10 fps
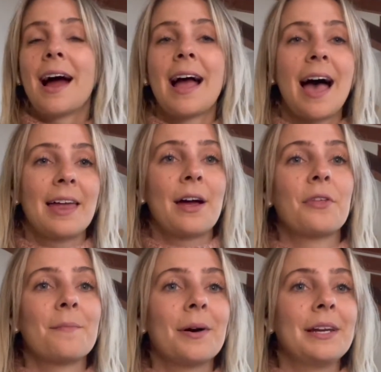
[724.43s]
I had
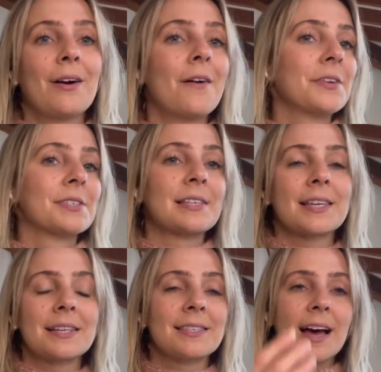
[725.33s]
other money obviously
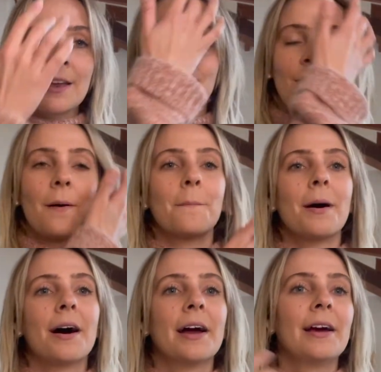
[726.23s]
set aside from
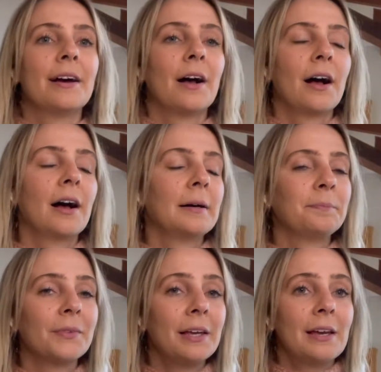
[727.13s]
my
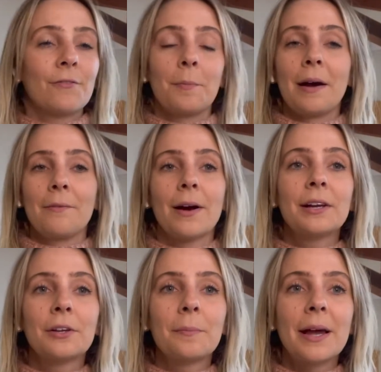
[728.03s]

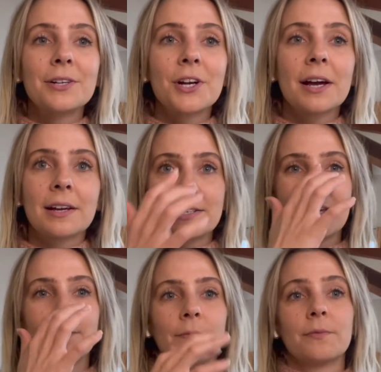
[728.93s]
regular paycheck,
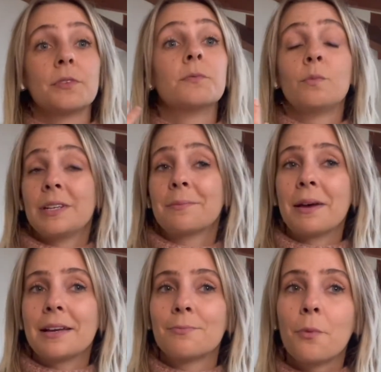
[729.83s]
because we didn't
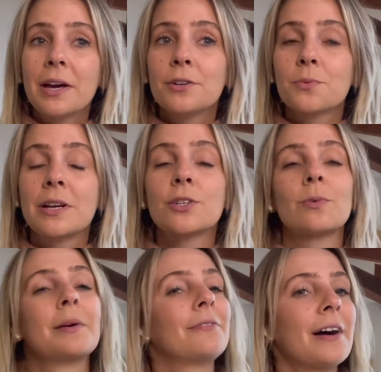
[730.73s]
make waiters' wages, we
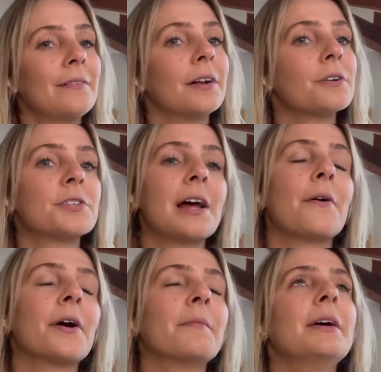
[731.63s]
made $5 an hour.